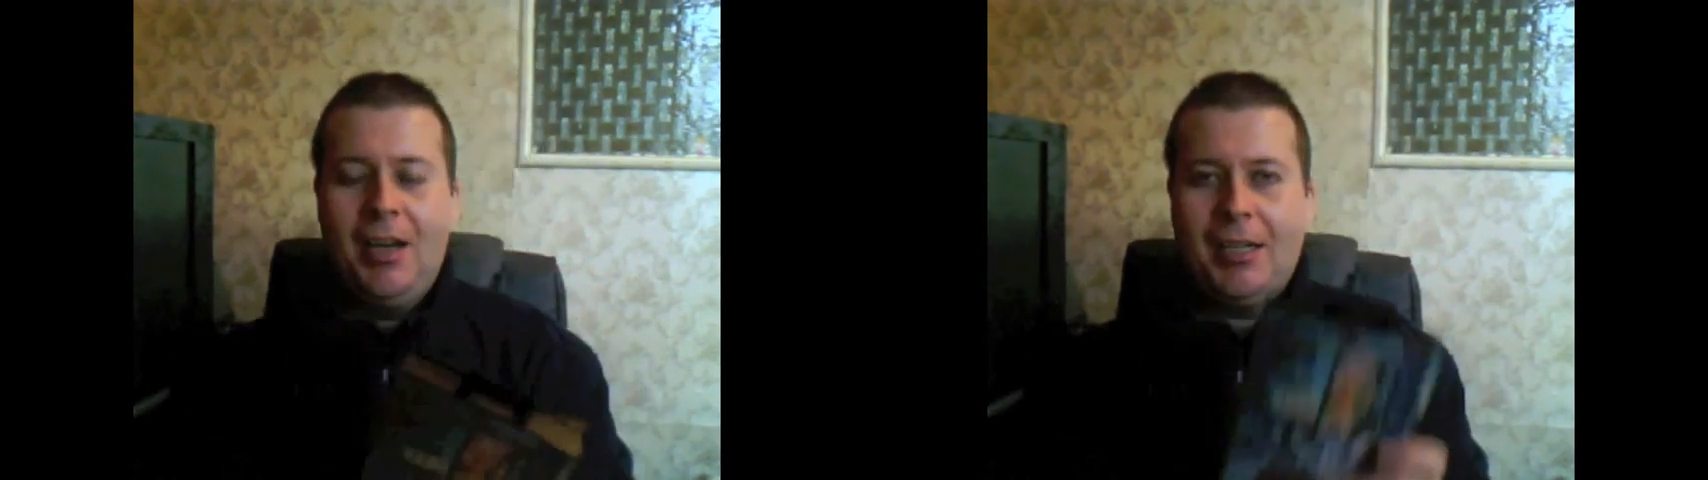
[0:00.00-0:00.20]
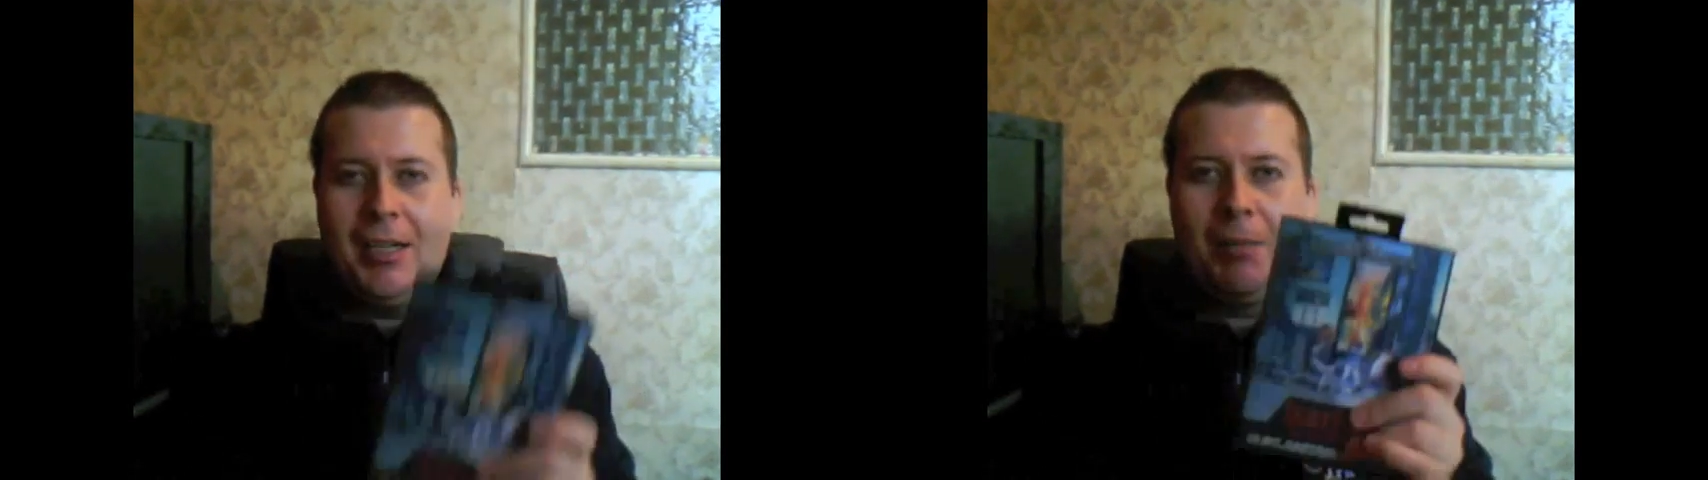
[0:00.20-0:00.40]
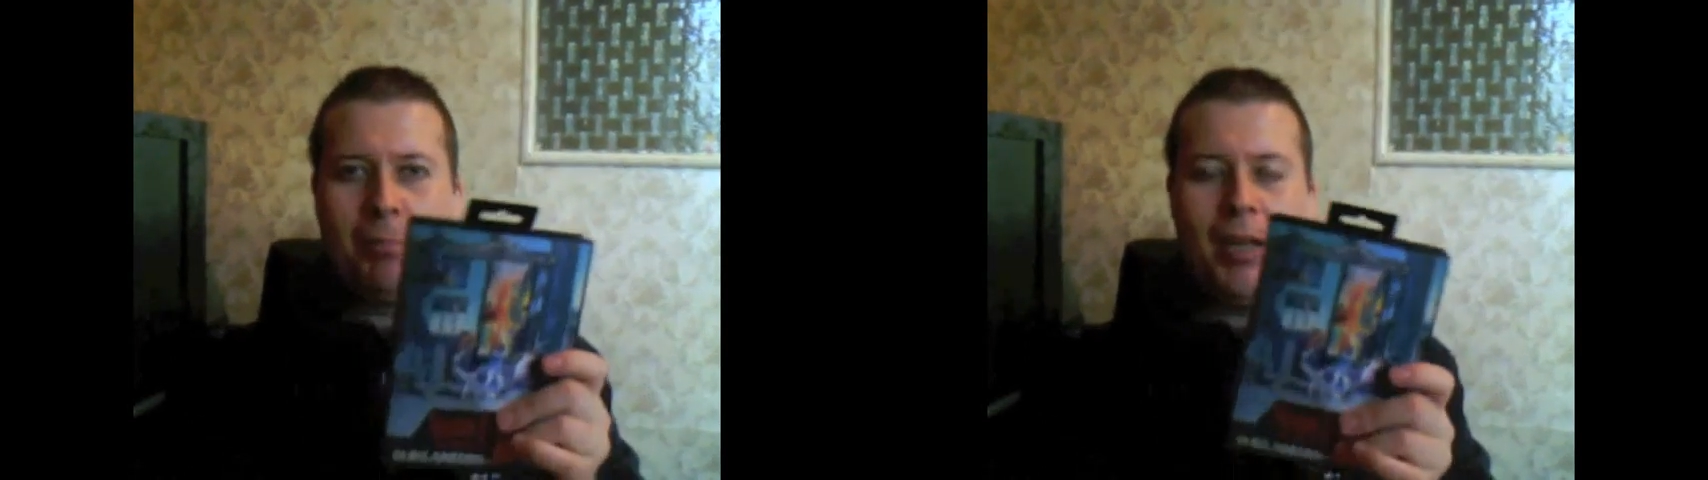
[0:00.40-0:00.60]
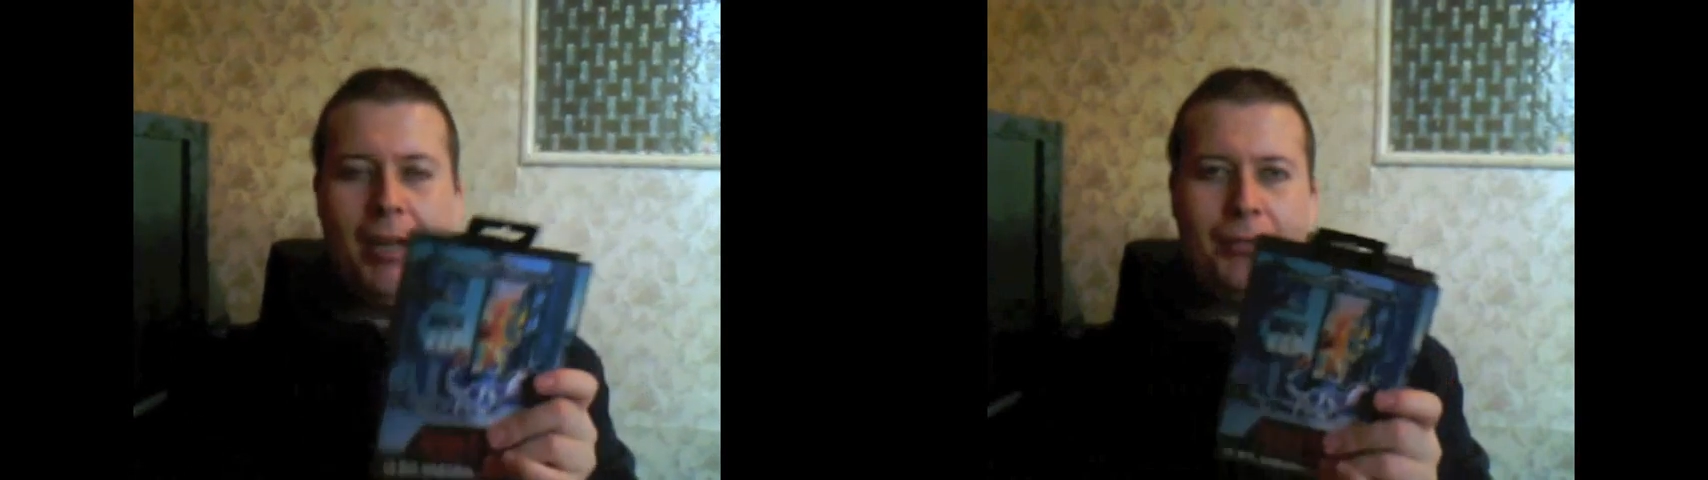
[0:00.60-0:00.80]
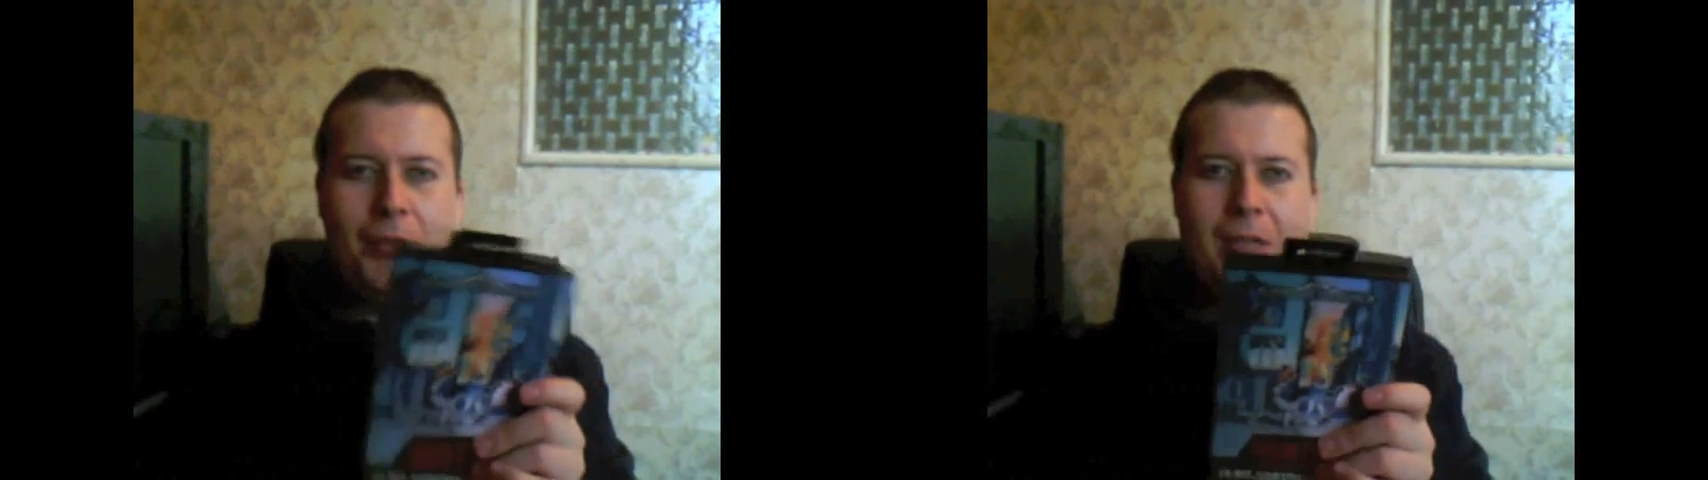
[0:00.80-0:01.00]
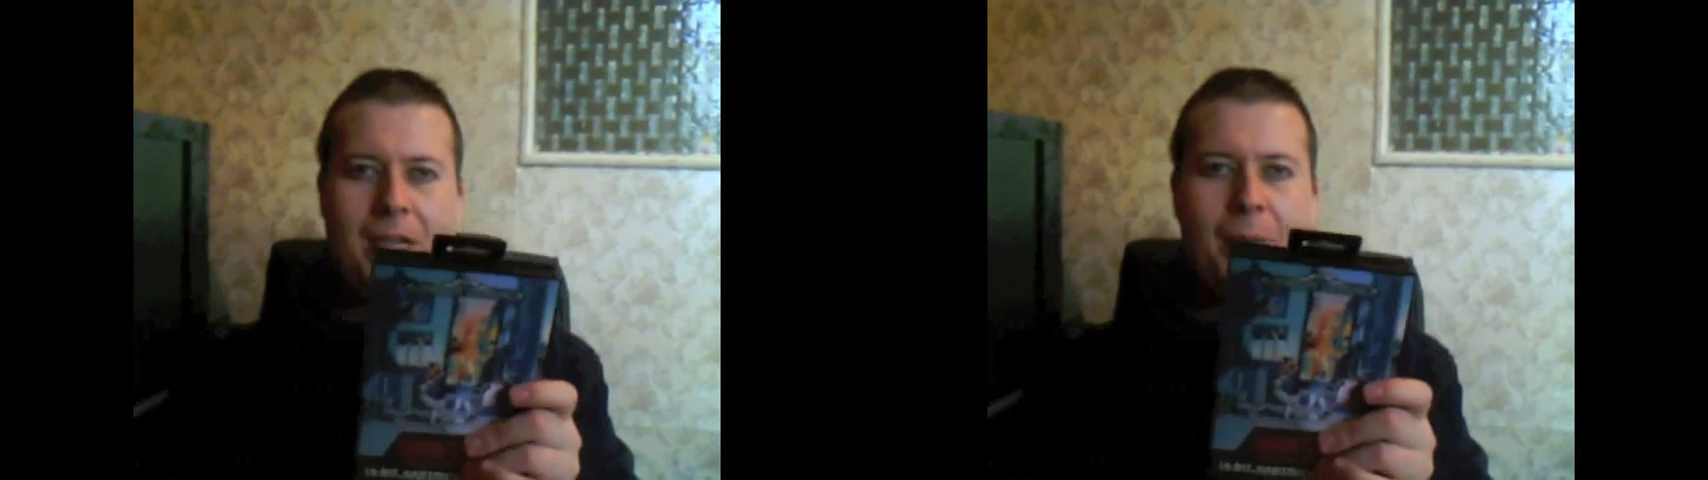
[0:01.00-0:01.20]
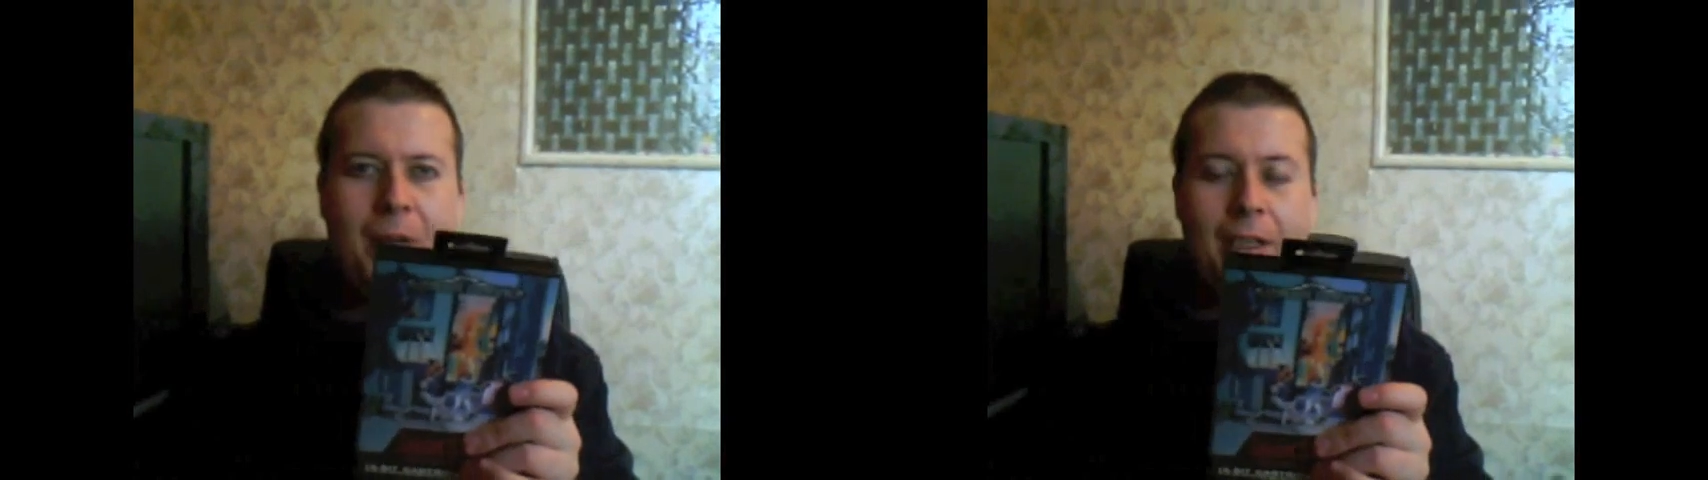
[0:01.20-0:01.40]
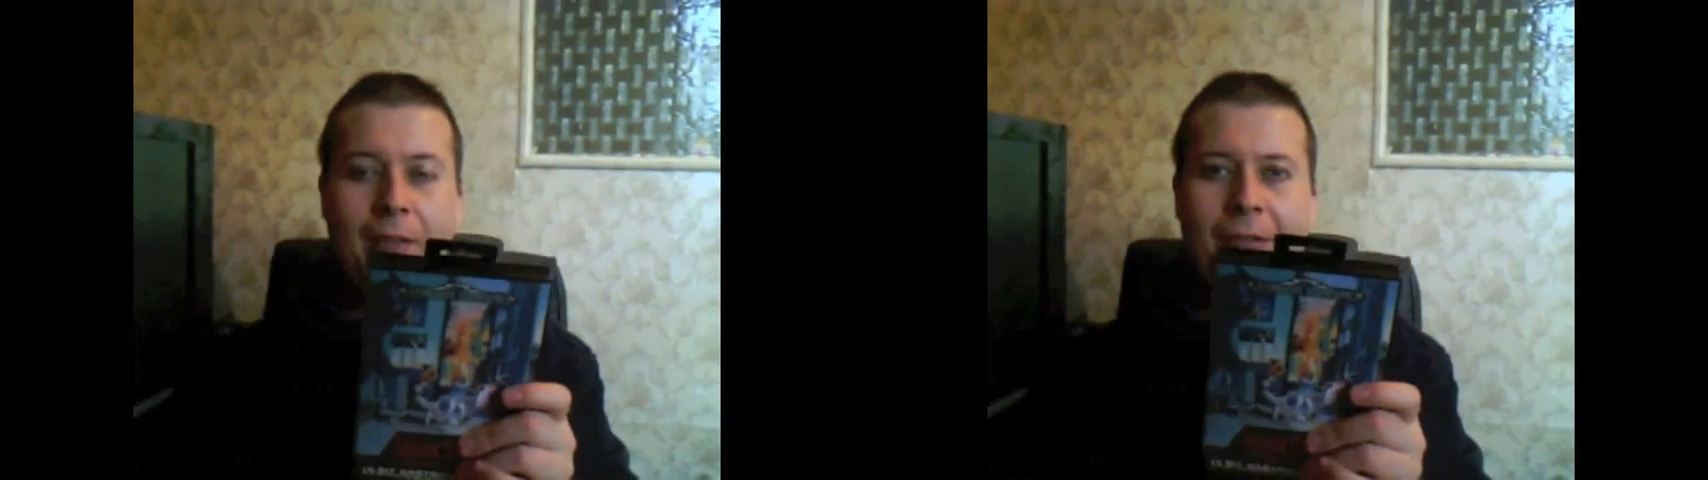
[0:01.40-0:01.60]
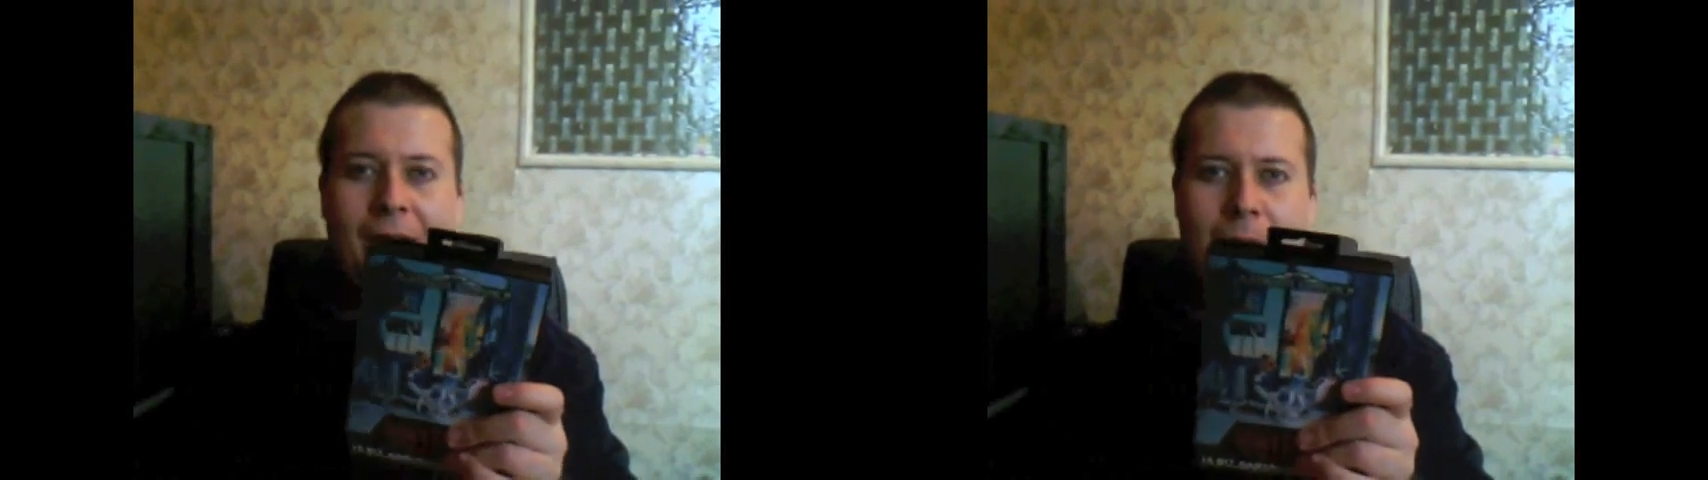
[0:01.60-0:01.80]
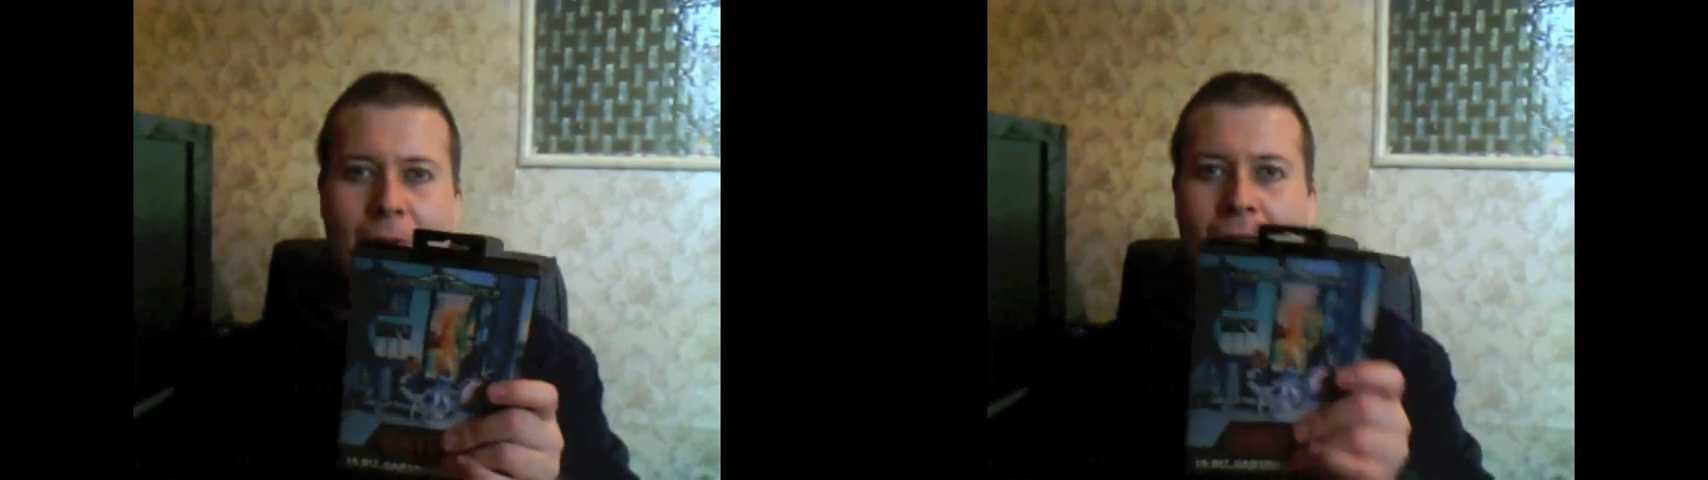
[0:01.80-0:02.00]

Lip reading: I did play it through an emulator first